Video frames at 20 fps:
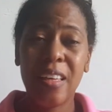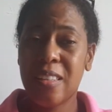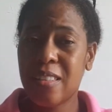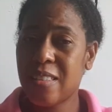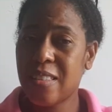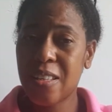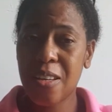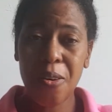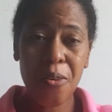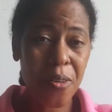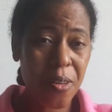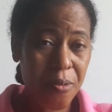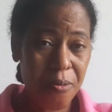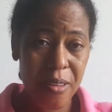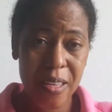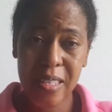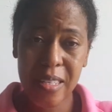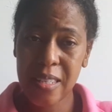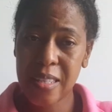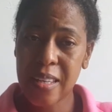The only
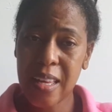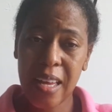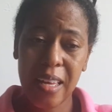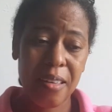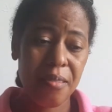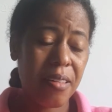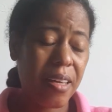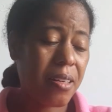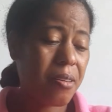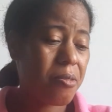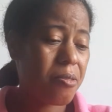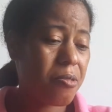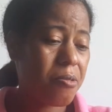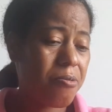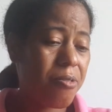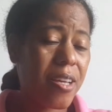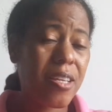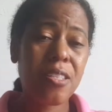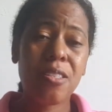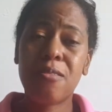reason I don't do
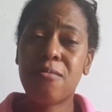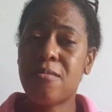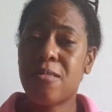face